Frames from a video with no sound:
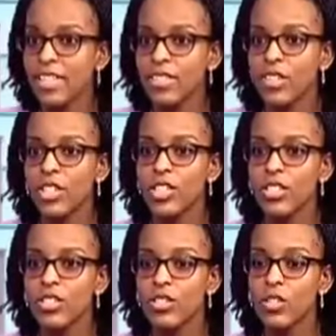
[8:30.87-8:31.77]
I guess not
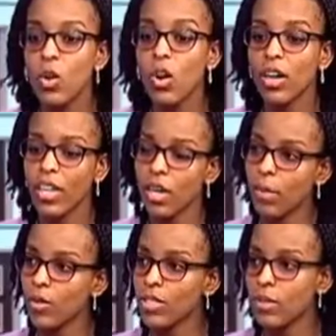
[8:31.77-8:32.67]
just talking
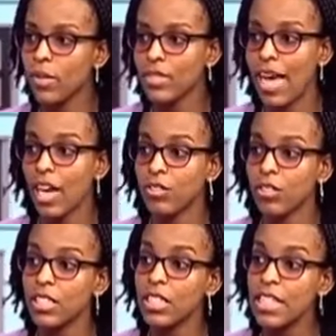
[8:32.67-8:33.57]
about it, but to
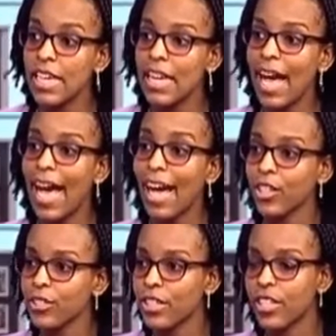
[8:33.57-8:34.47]
actually take
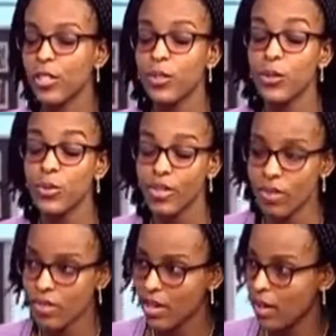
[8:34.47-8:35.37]
action and do
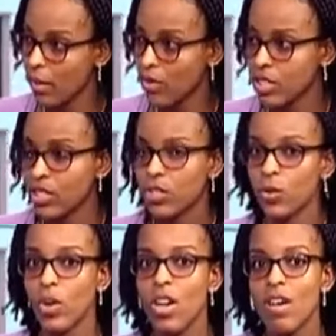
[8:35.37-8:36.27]
something about it.
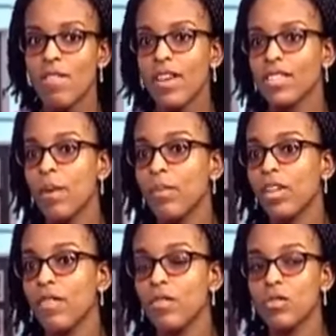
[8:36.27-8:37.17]
So, for
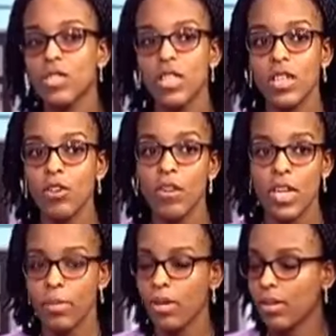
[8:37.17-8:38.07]
example, if you see your
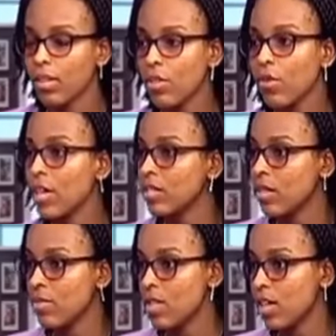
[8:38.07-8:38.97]
neighbor throwing
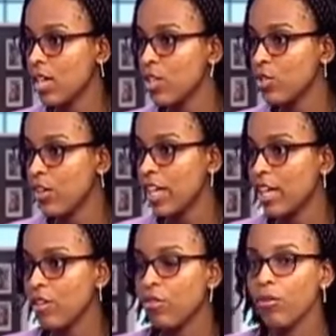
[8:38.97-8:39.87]
something in the
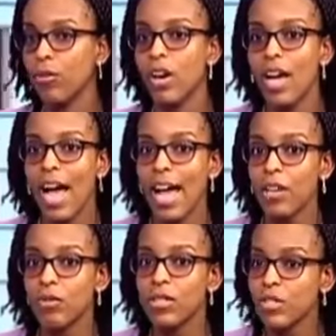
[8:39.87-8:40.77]
drain, you go
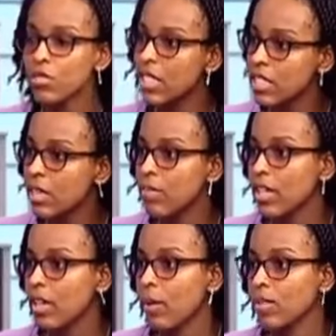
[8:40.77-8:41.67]
and you say
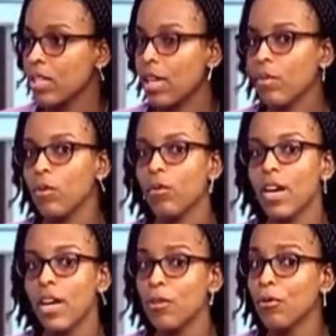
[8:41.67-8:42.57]
something about it, let them
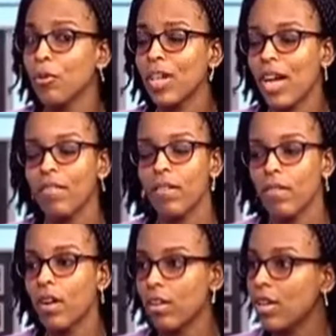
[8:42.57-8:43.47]
know, hey, you know, we have
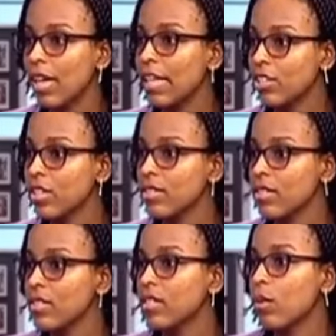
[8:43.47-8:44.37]
a collection
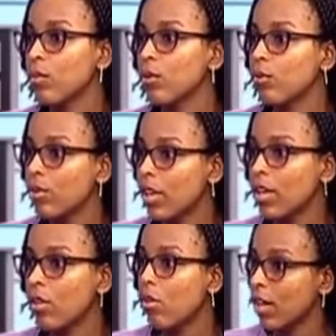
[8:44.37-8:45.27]
system, you
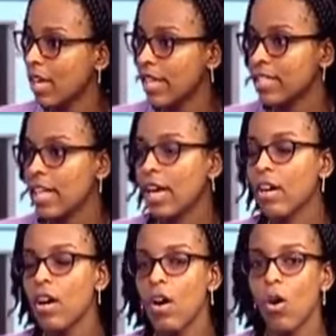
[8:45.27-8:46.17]
can organize
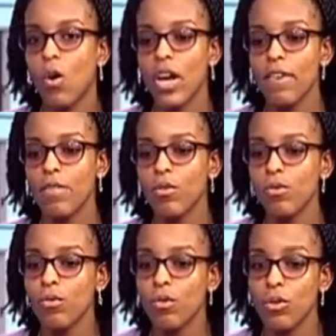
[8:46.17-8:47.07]
that. Or if
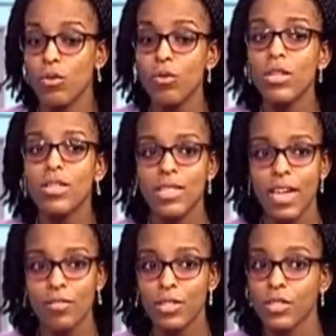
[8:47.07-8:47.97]
you
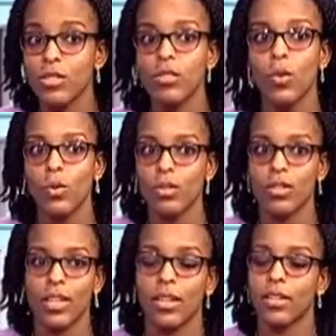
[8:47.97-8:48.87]
yourself just
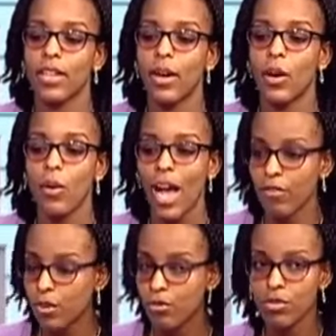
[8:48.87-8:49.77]
don't, like, there are
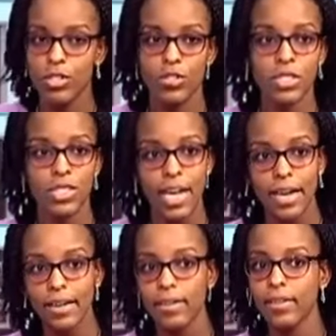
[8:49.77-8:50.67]
avenues to
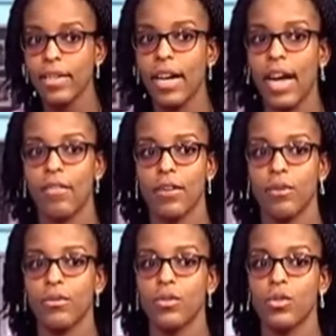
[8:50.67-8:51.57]
recycle, there are
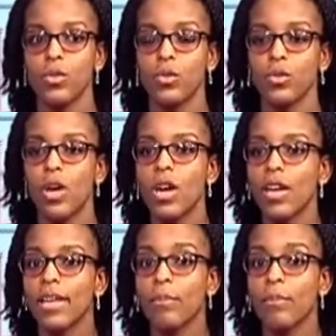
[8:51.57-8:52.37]
avenues to